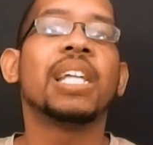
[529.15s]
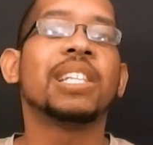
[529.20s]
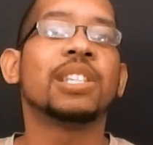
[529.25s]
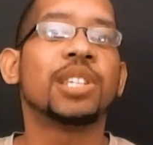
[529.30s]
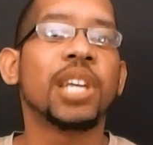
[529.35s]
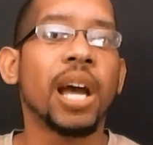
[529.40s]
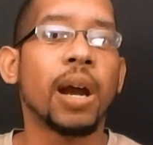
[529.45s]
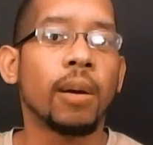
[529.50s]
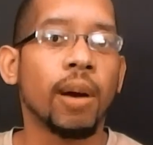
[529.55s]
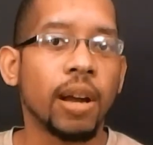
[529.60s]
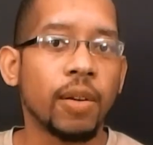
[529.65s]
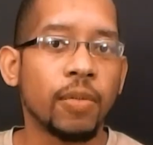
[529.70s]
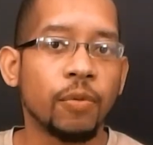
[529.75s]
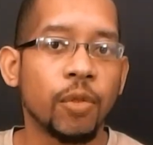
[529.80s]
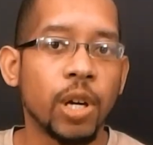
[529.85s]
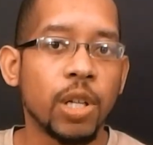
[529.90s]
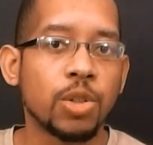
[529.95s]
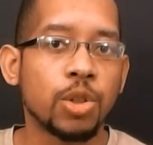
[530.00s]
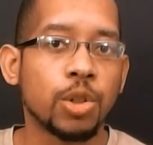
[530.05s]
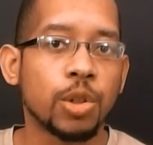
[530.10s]
Derek
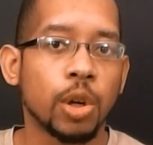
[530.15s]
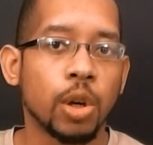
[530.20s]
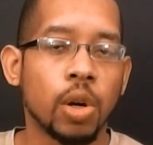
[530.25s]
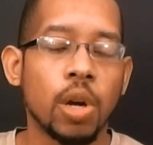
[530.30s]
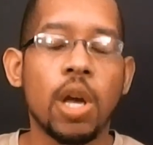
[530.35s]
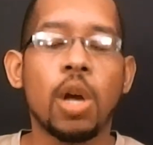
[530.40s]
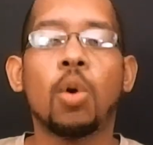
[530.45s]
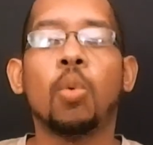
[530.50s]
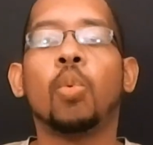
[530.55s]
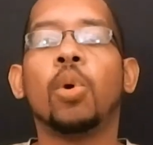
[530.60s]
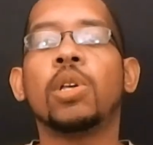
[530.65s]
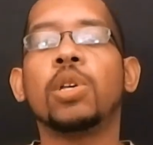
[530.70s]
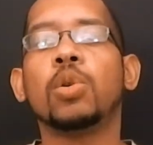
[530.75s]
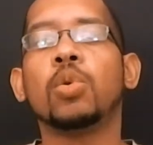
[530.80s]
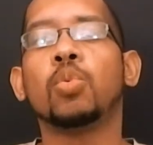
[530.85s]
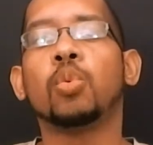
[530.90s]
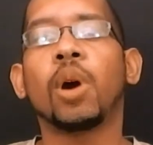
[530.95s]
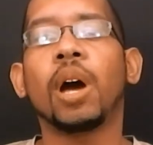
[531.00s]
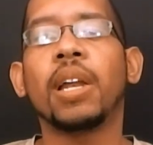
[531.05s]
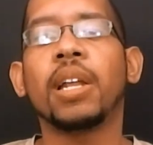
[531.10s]
Fisher. When you
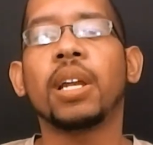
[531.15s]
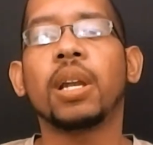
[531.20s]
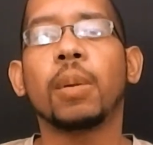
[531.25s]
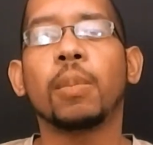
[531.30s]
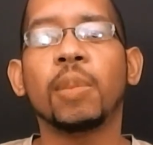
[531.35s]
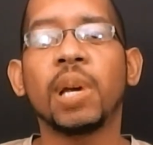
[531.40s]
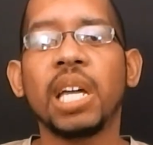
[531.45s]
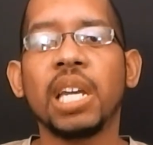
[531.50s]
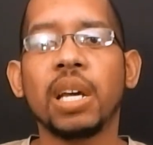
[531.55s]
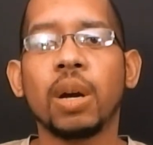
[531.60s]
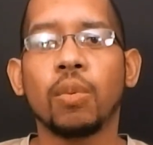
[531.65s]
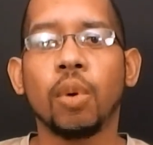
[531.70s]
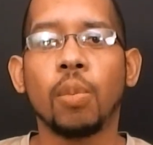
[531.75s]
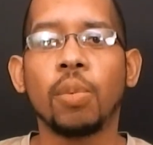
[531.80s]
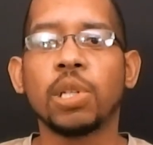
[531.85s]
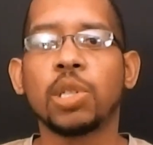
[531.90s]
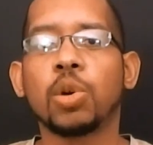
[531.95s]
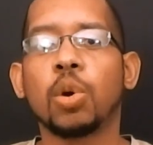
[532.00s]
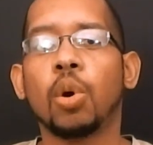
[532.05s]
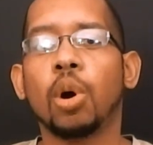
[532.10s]
read in the media what
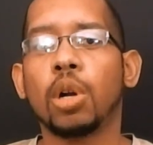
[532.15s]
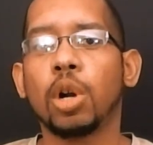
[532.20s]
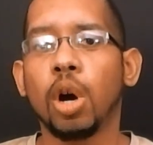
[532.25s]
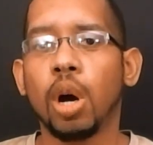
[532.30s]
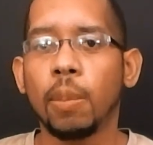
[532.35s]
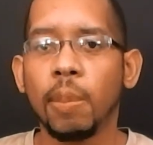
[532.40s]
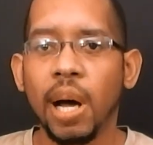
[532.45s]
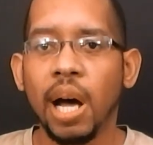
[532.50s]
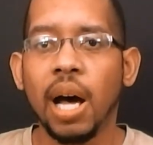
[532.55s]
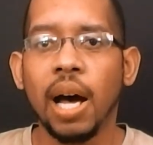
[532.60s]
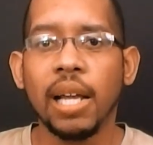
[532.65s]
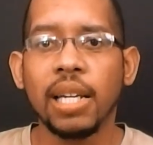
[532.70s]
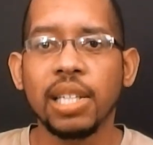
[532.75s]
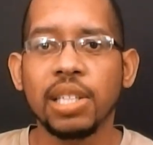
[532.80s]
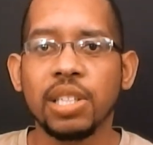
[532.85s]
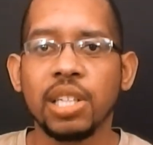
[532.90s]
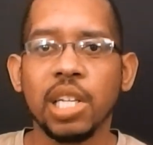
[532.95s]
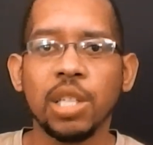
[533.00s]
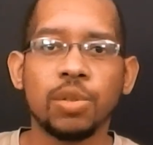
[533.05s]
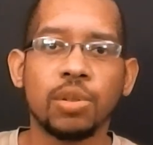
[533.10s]
was going on behind the
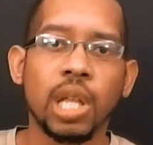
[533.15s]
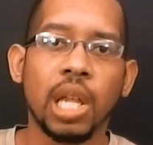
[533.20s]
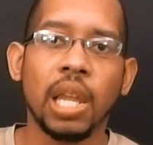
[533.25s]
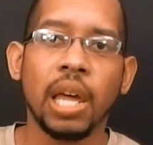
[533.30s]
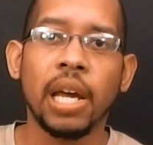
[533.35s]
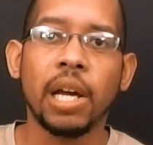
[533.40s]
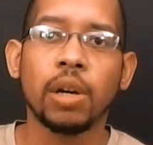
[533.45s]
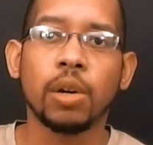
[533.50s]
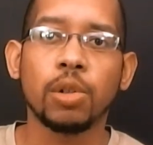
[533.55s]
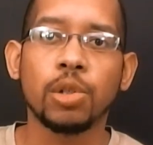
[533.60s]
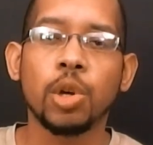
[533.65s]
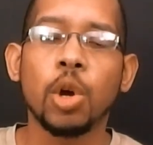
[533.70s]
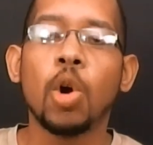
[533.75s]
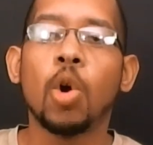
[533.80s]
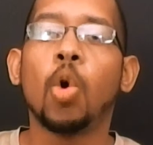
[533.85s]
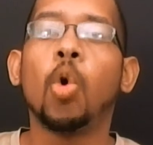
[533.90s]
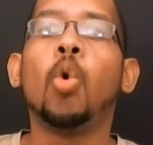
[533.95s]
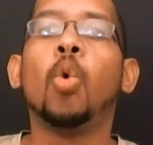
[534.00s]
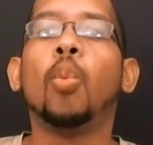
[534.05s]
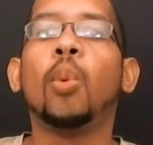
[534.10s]
scenes with the Lakers,
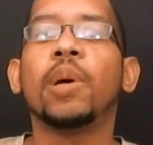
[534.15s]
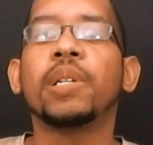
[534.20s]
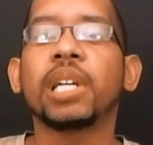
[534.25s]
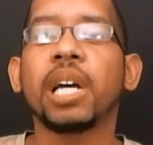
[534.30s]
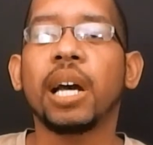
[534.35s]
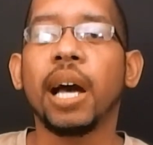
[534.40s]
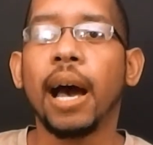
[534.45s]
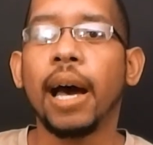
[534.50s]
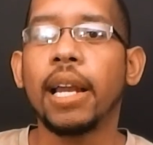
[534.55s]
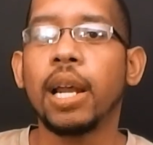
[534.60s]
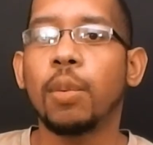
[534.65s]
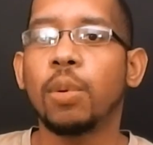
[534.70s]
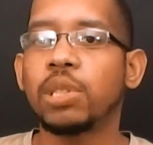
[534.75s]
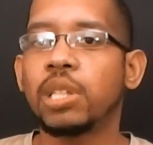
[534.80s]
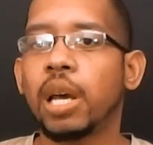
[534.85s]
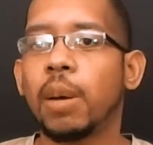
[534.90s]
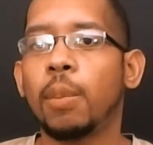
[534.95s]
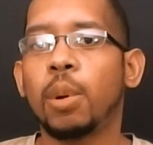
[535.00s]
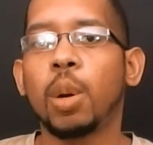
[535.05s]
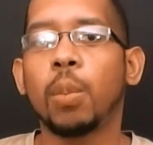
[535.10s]
who was the guy that was
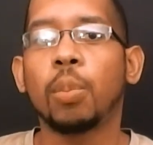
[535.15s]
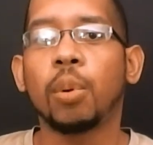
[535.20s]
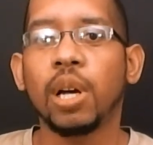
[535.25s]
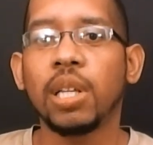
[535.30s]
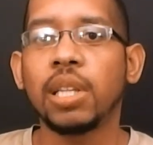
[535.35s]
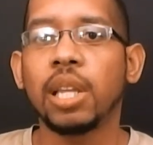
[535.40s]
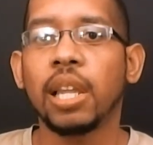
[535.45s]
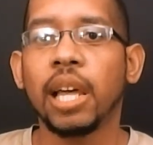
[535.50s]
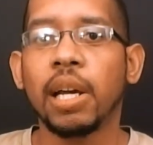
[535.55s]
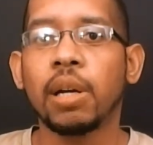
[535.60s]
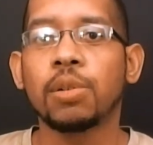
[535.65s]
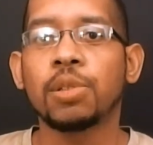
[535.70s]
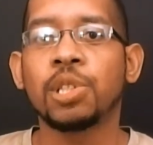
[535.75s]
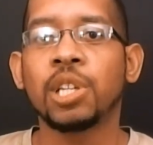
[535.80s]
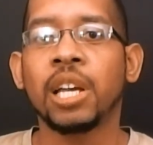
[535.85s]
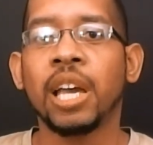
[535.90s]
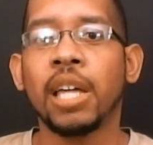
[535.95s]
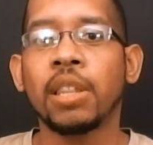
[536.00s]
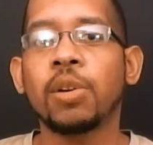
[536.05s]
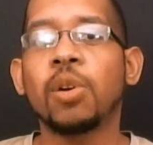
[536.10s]
able to bring the Lakers
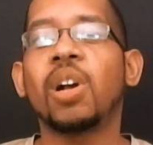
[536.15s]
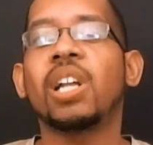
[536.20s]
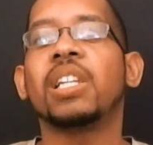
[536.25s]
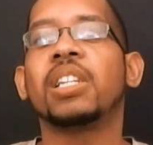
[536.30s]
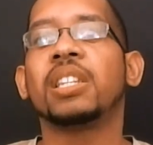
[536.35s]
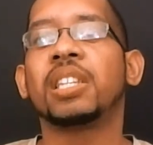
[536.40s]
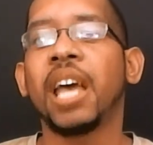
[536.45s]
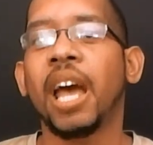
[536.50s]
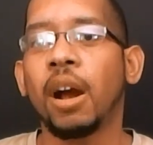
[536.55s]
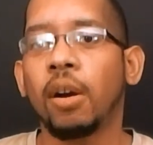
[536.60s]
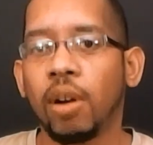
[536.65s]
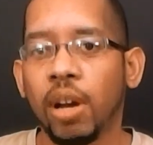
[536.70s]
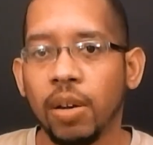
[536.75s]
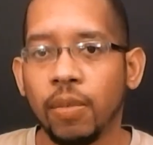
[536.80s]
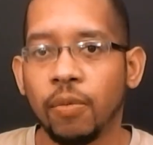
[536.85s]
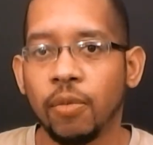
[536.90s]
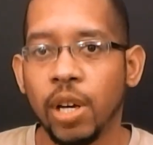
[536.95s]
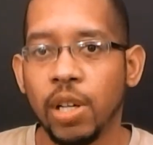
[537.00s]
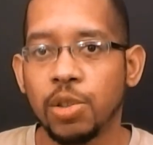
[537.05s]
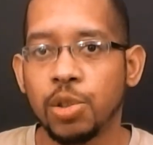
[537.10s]
together?
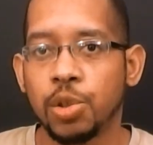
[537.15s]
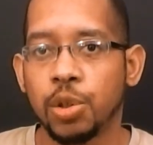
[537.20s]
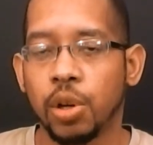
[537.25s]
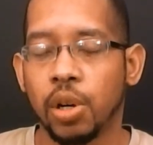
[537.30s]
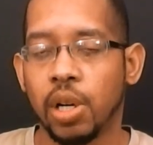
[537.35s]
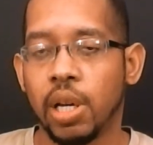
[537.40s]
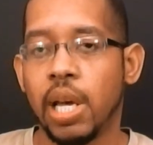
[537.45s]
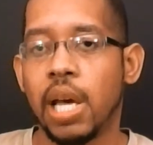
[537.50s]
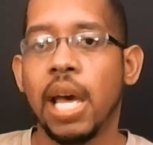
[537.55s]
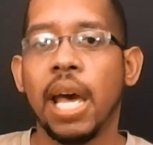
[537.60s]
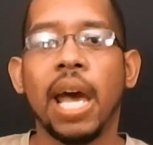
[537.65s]
Derek Fisher.